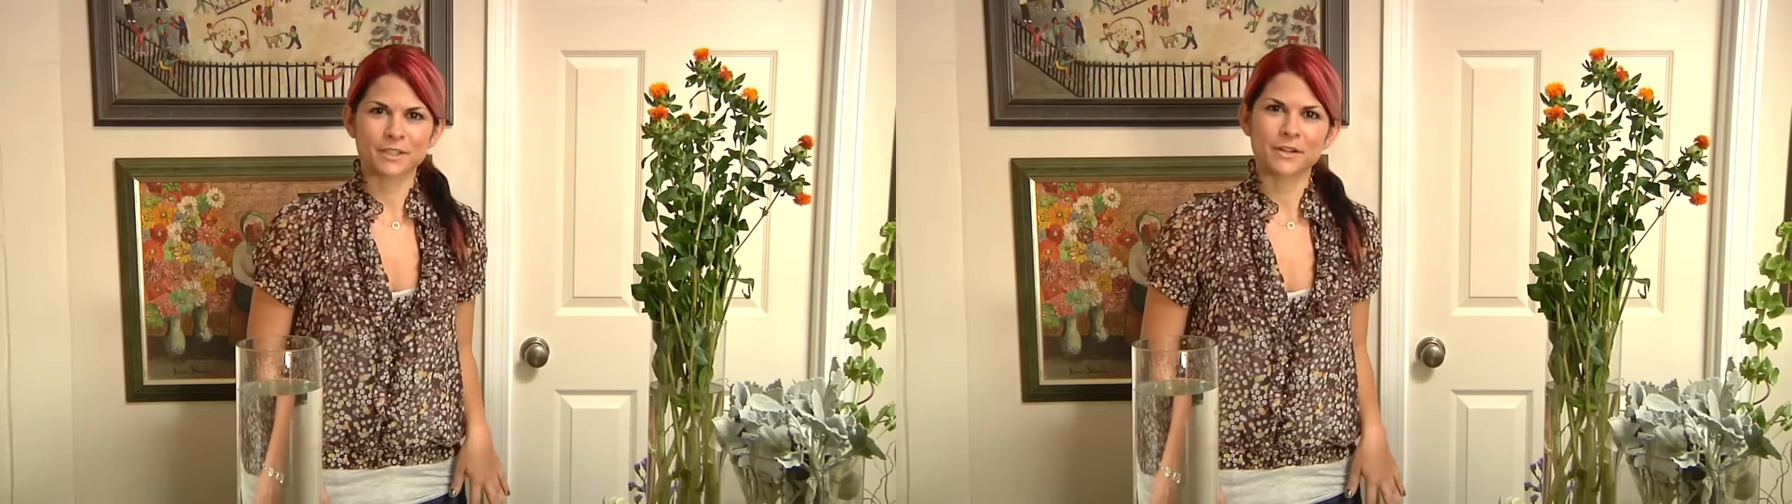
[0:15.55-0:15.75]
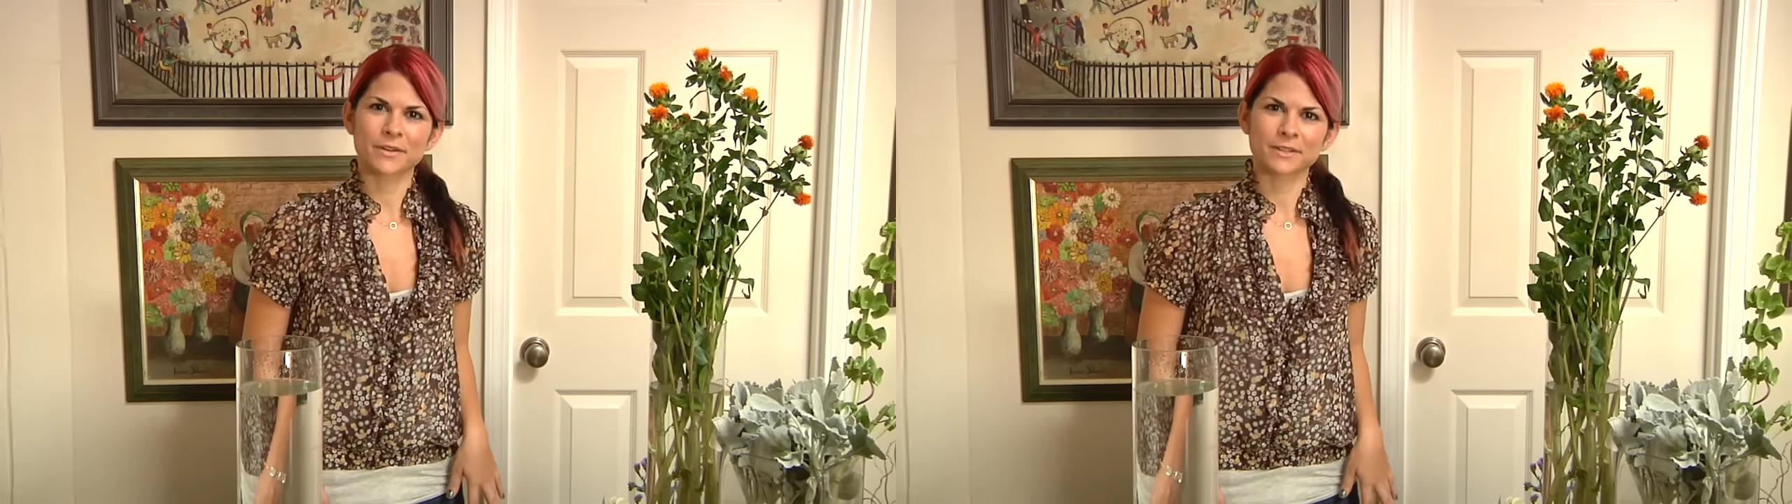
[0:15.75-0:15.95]

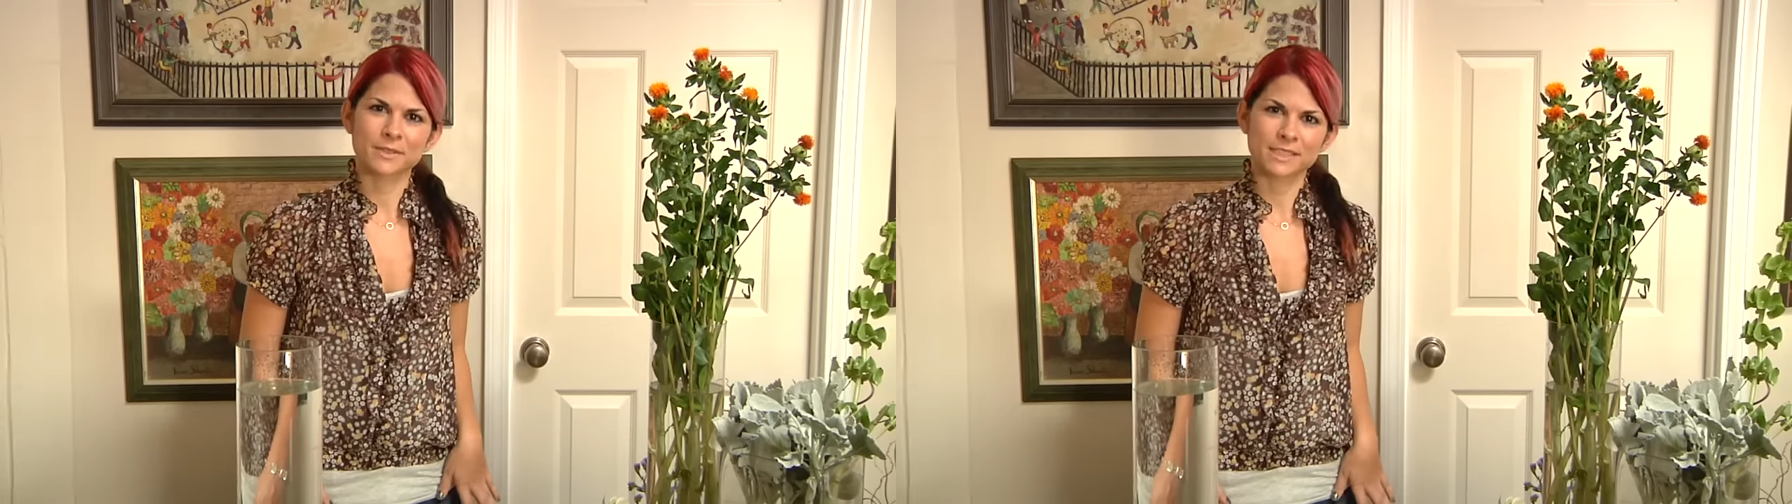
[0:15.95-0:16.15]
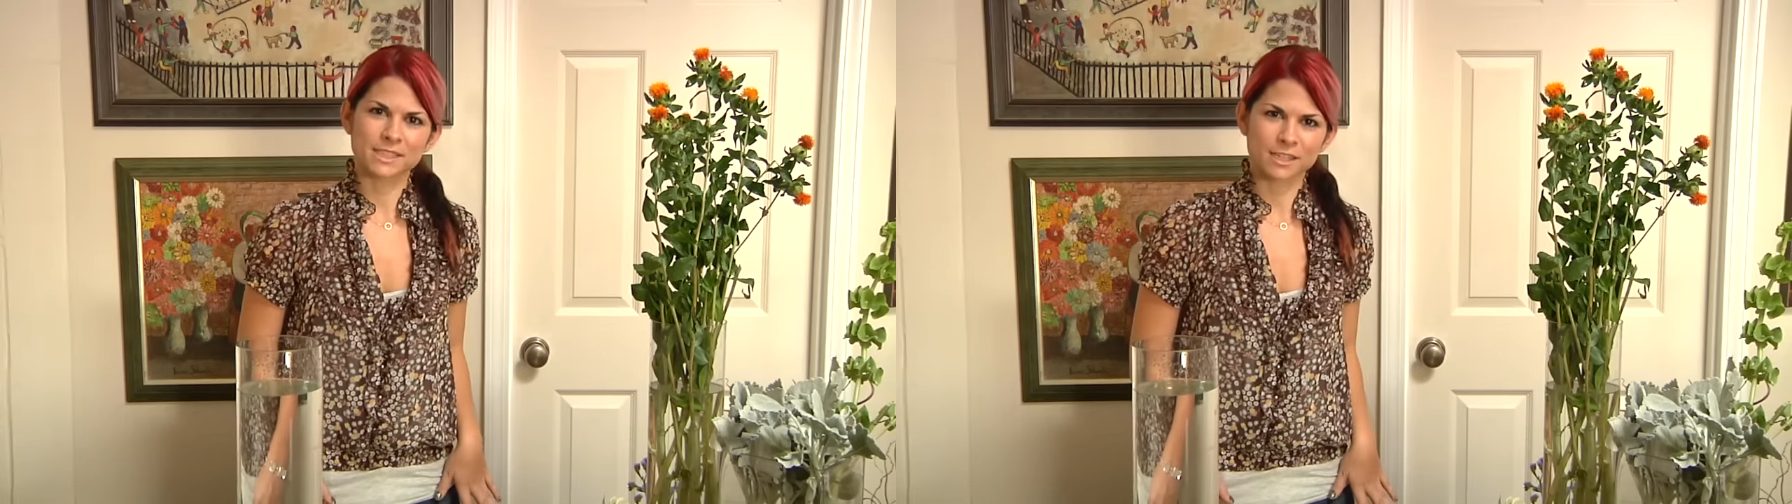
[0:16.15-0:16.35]
you're going to
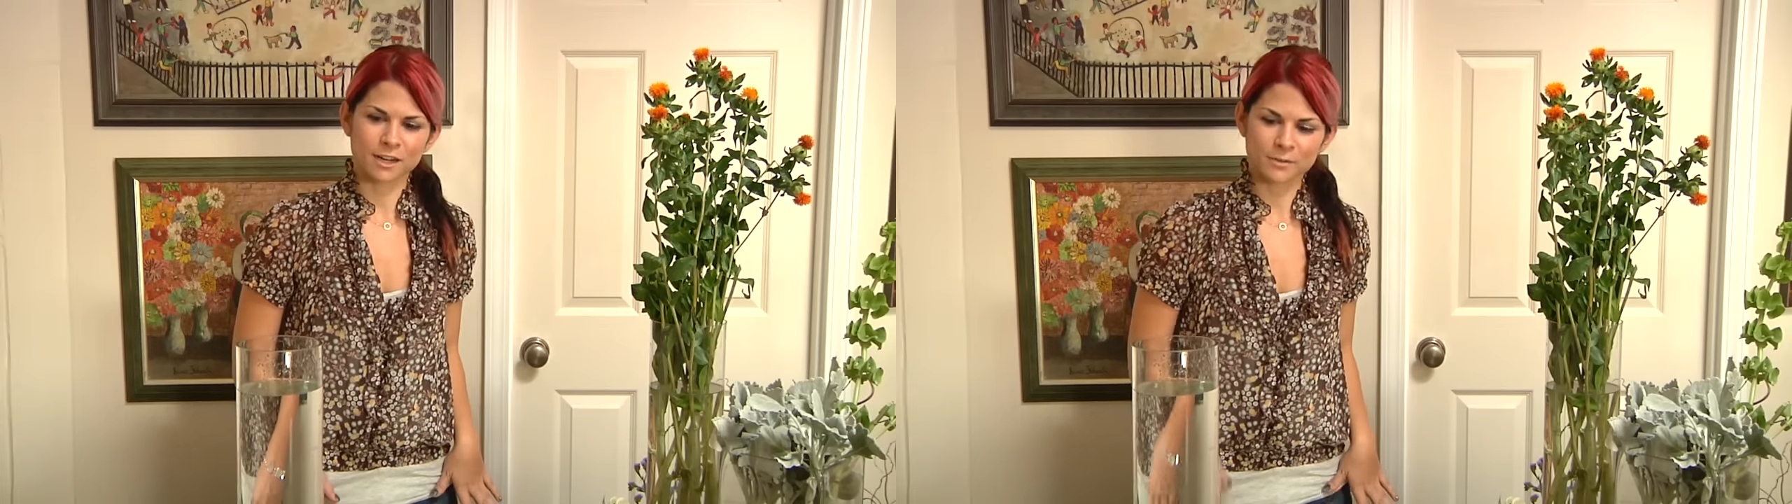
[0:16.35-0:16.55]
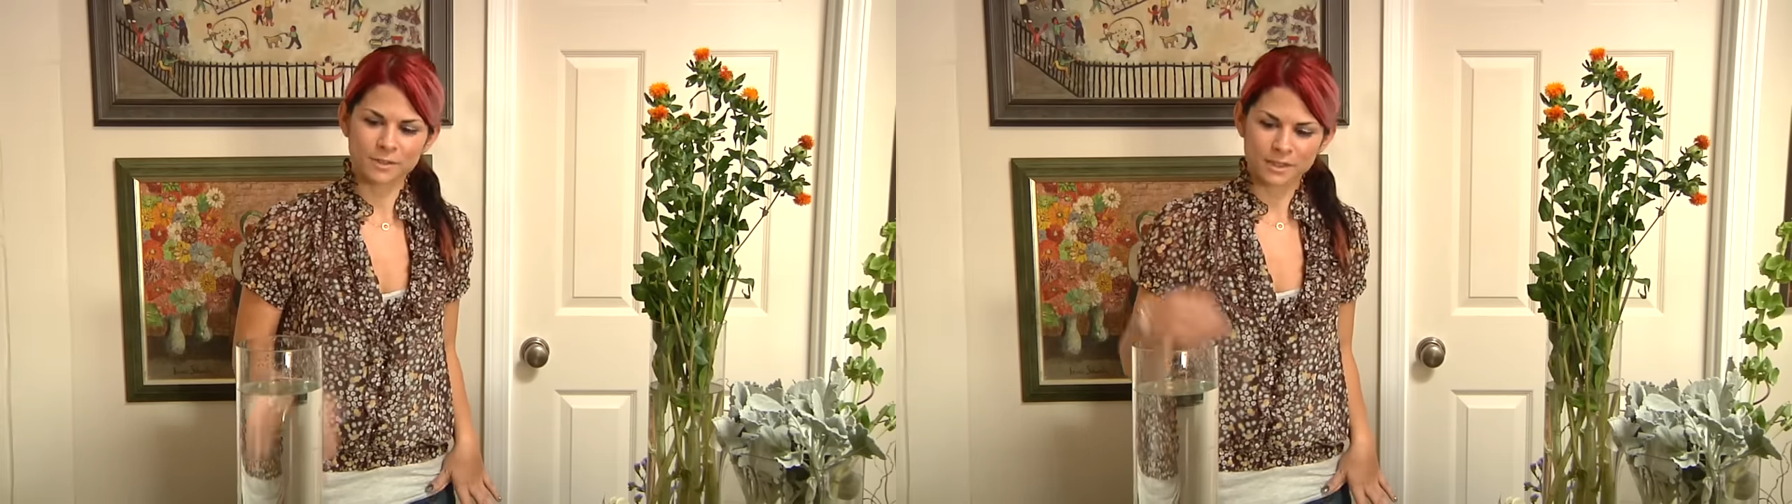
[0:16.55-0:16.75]
want to
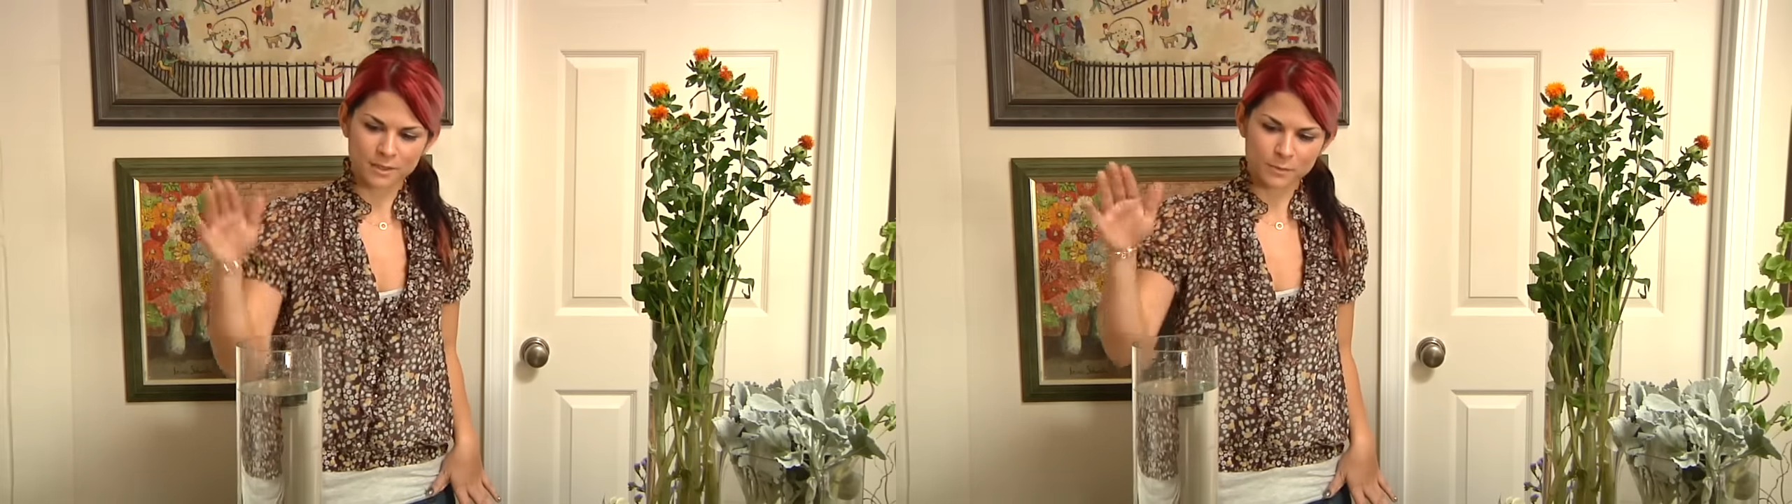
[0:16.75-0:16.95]
start with